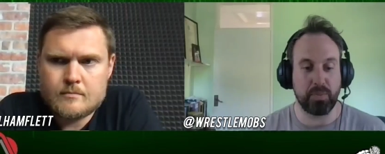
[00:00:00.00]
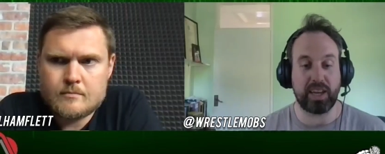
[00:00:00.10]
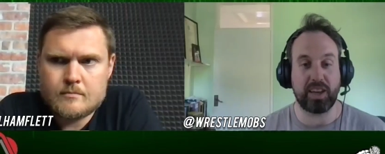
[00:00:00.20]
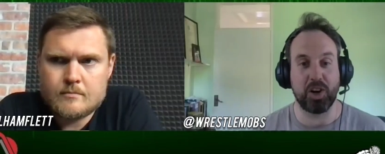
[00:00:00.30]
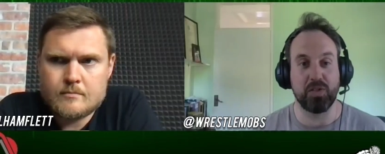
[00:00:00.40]
Speaker 1: the back
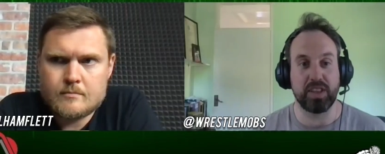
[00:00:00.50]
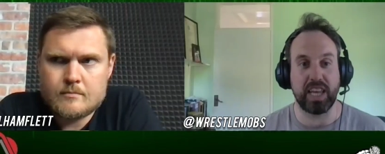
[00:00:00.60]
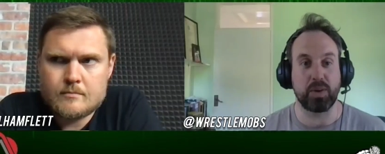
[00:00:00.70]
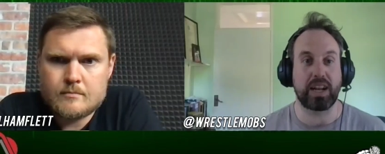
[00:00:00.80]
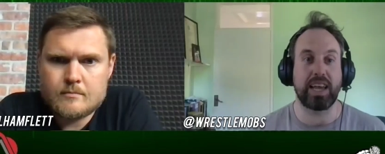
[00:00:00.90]
of COVID then,
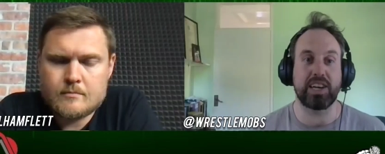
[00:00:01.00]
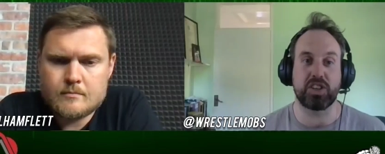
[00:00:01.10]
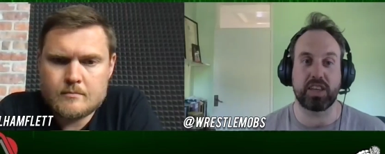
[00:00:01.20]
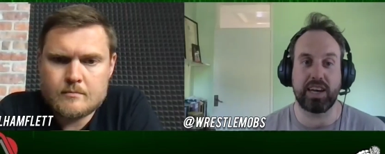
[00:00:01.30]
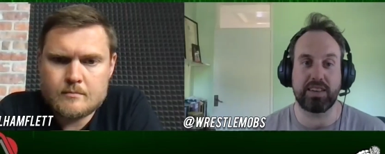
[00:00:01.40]
when Clash of the
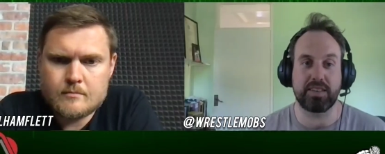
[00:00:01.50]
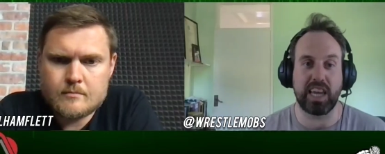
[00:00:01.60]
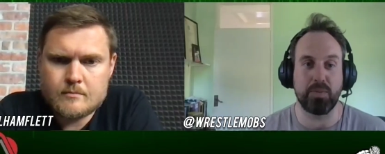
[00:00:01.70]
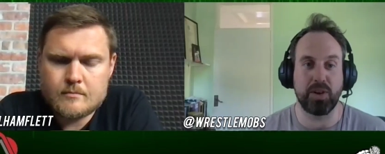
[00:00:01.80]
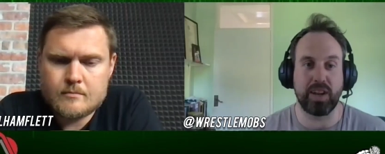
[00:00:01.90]
Castle
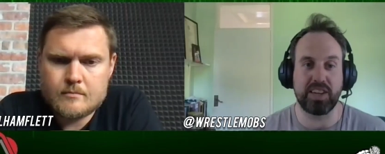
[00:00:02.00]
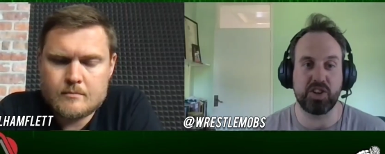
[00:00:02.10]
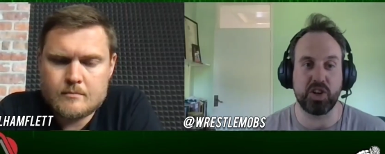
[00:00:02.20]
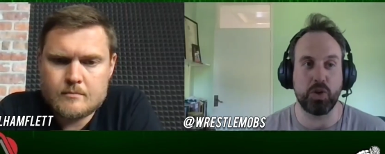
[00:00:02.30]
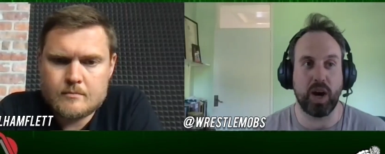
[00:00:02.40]
came around last year,
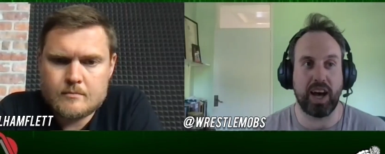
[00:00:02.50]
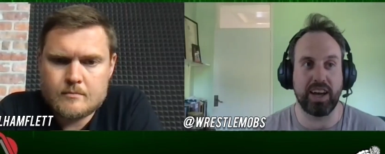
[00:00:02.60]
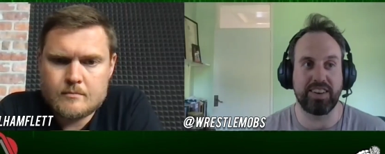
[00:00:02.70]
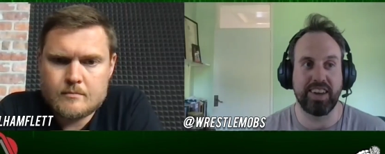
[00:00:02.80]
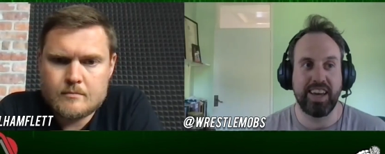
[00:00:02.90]
you had
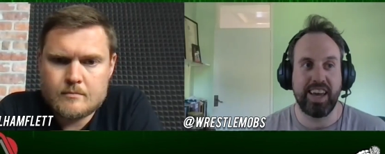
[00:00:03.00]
